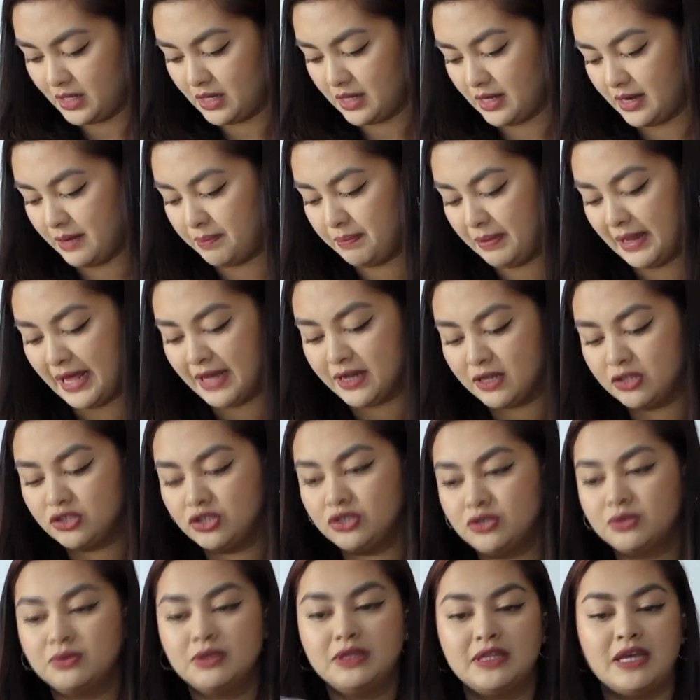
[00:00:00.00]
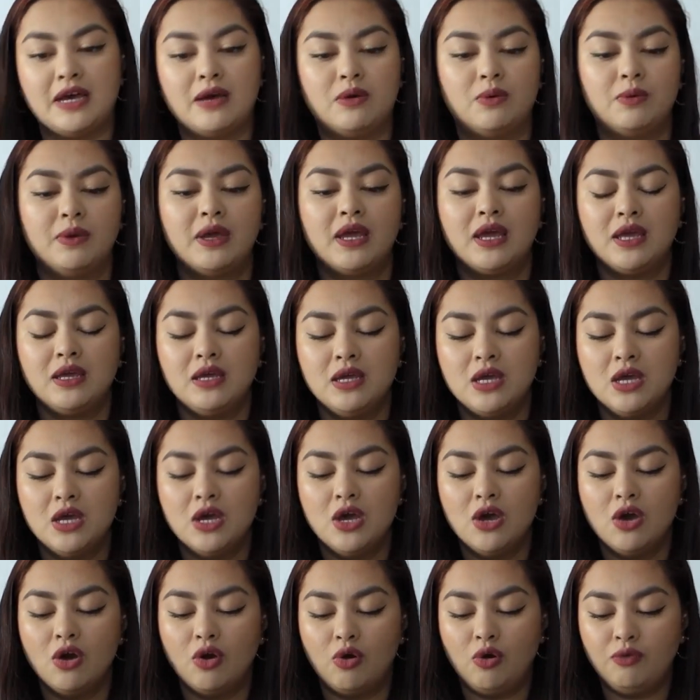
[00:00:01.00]
And I'm planning to do it that way.
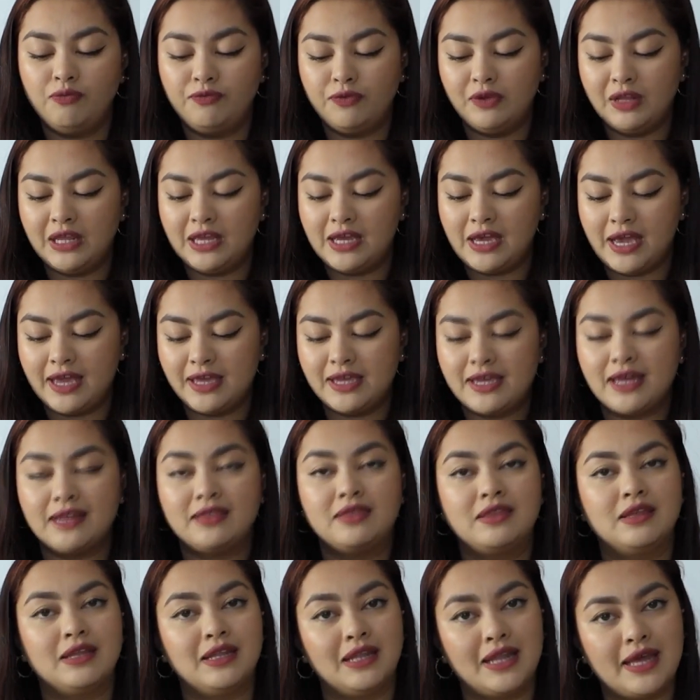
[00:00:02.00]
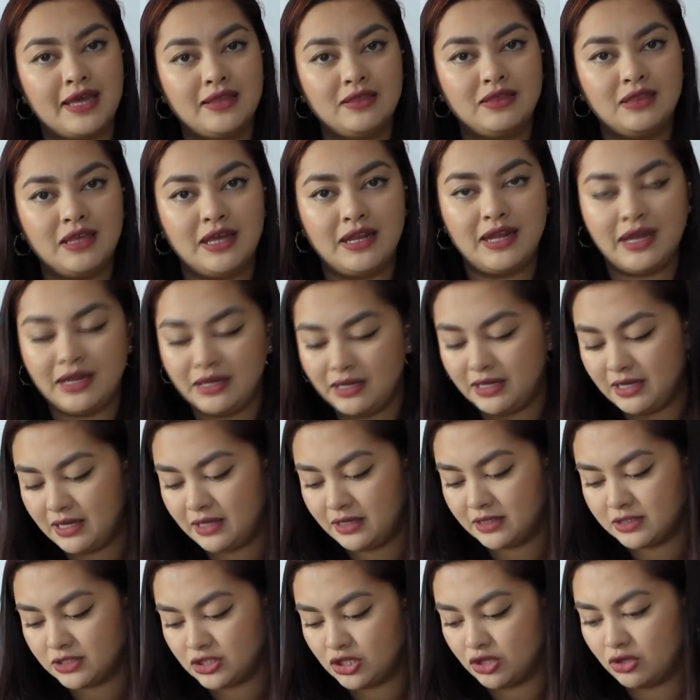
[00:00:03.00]
Hopefully I get the length that I
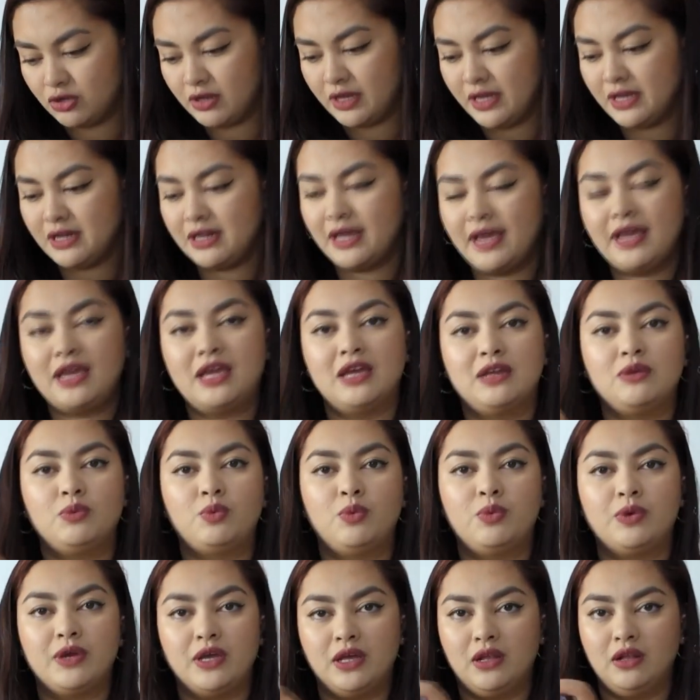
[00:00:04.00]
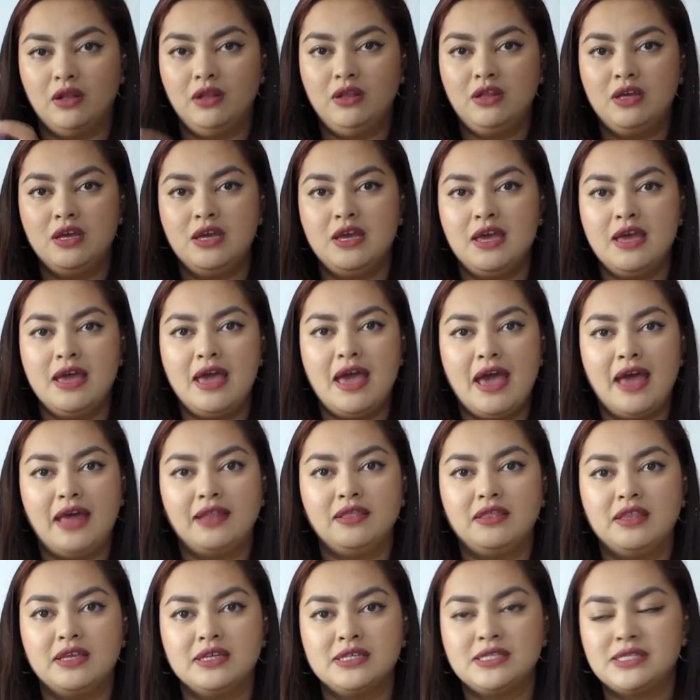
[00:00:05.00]
need. It's looking like it will.
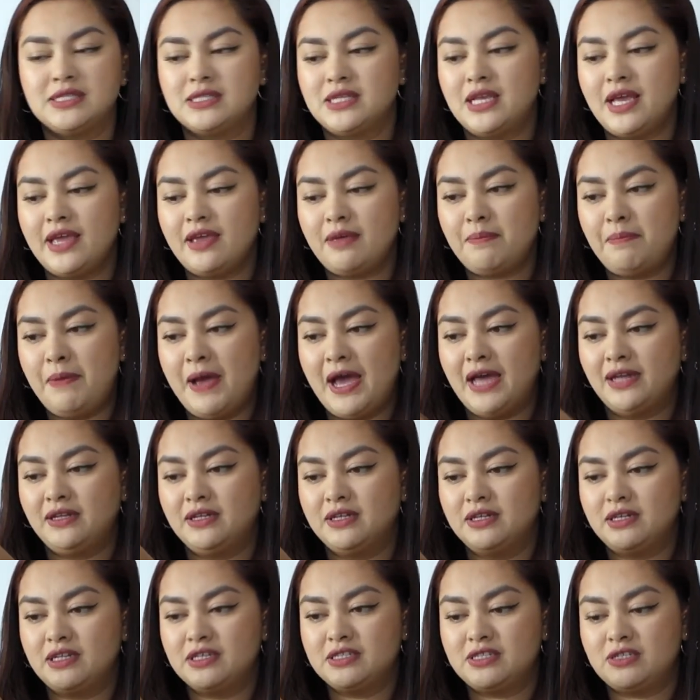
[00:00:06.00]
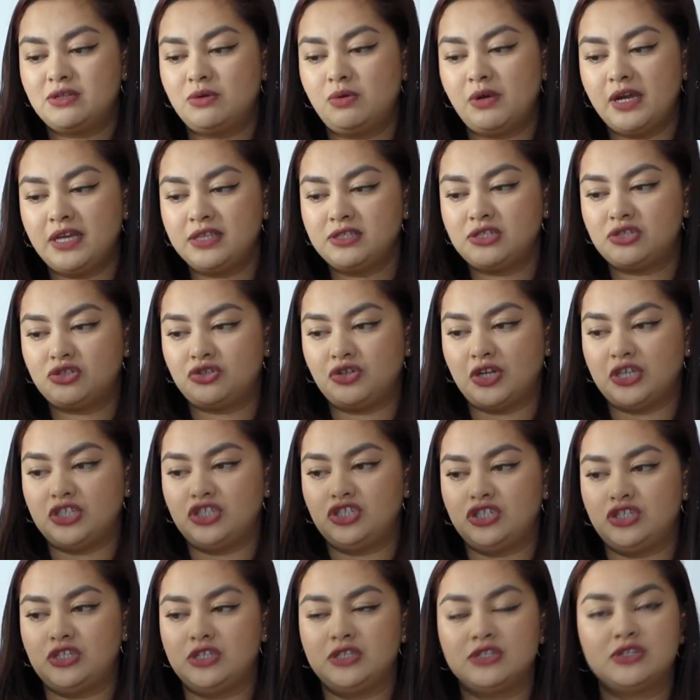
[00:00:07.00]
And this like pattern is quite
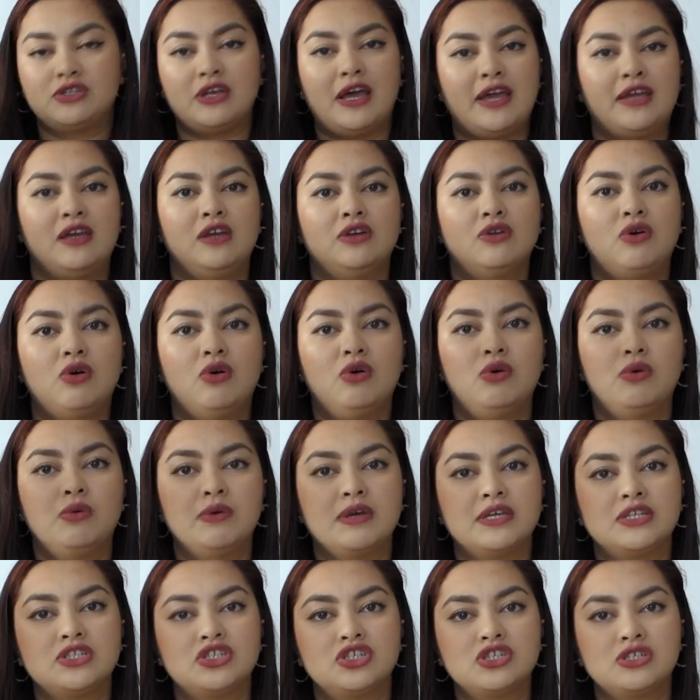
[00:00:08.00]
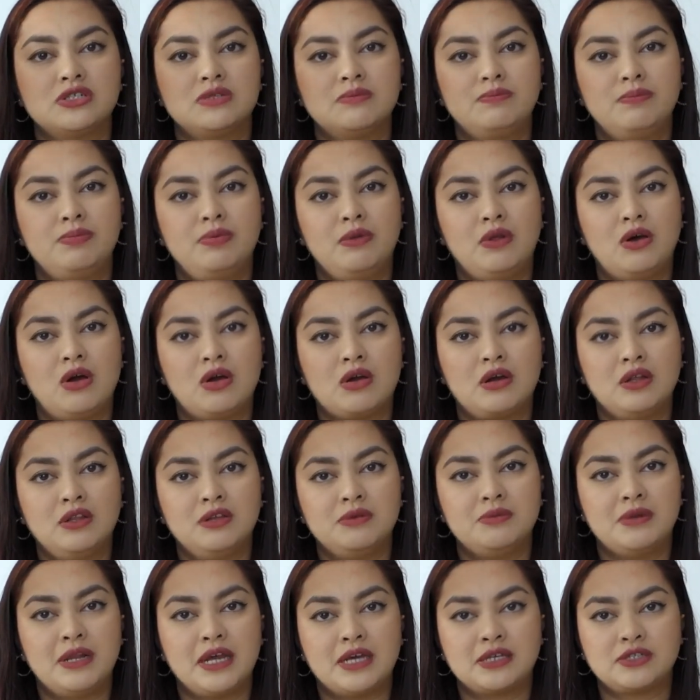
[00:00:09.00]
stretchy, so I can always just block a
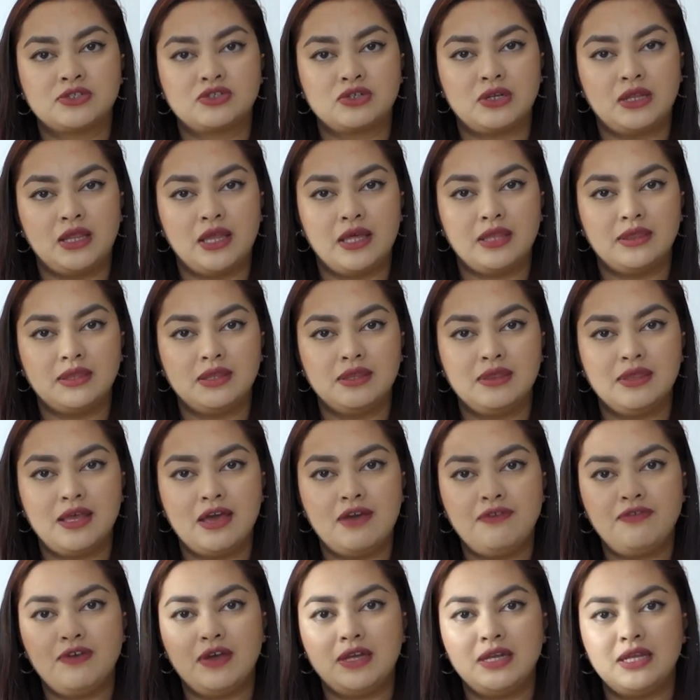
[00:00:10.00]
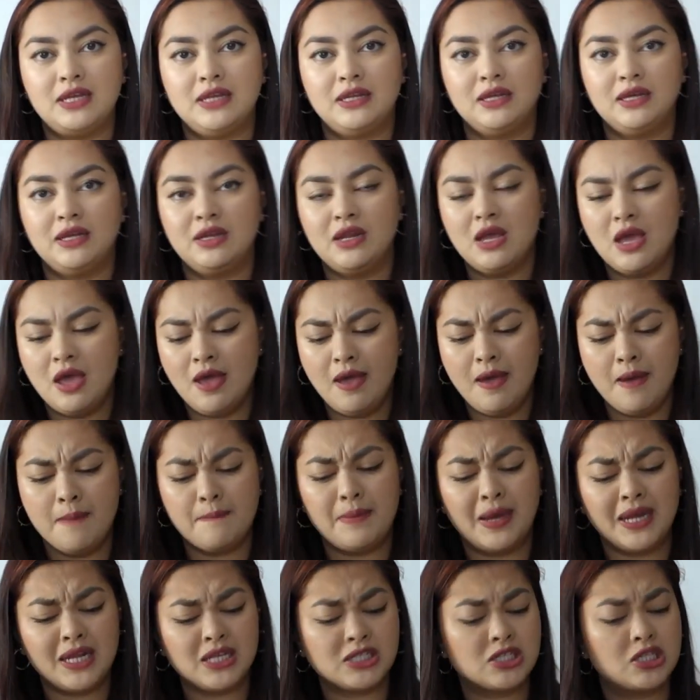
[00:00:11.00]
little bit extra length in there if I need it,
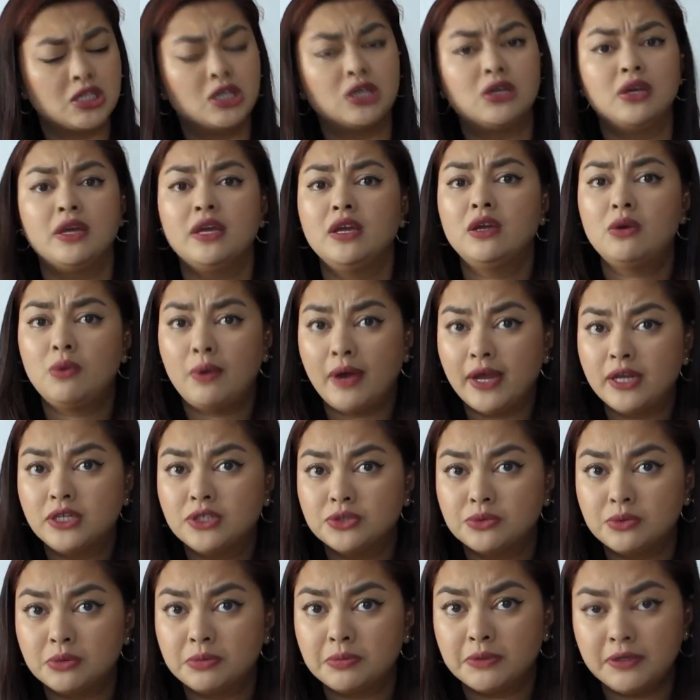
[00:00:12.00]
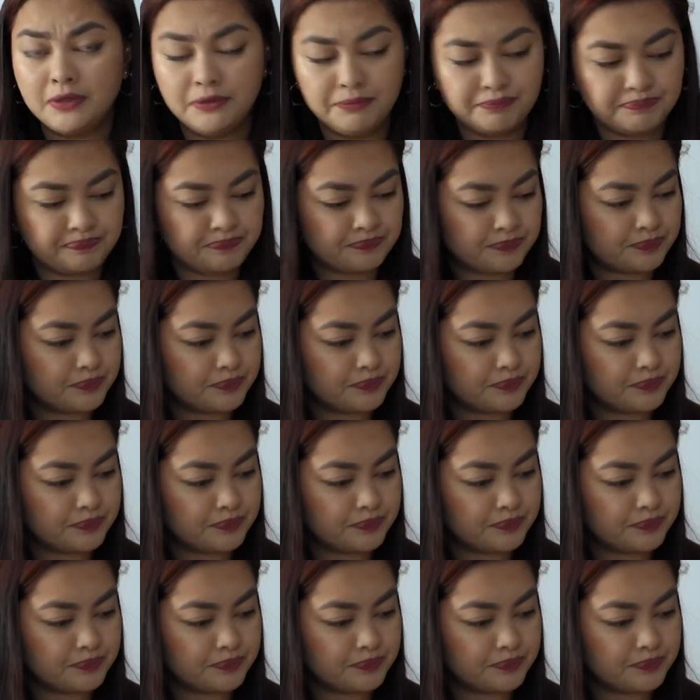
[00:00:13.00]
but it's looking quite doable.